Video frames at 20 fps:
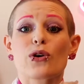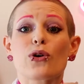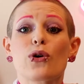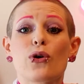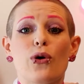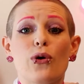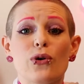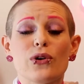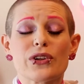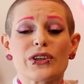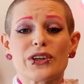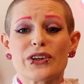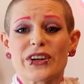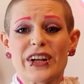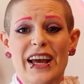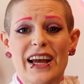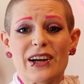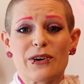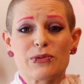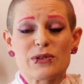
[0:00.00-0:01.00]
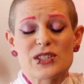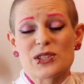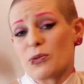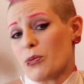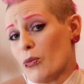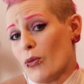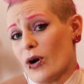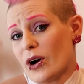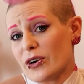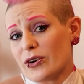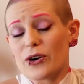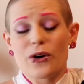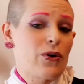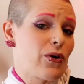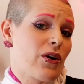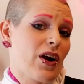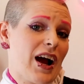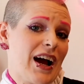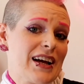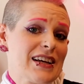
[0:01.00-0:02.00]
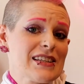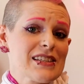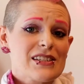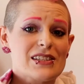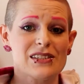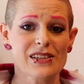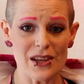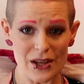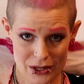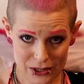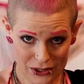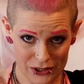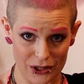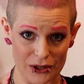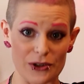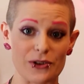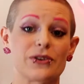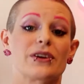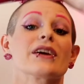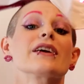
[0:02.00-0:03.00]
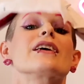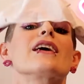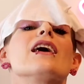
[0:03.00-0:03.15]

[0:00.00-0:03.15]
cool your neck with some water or ice, so you can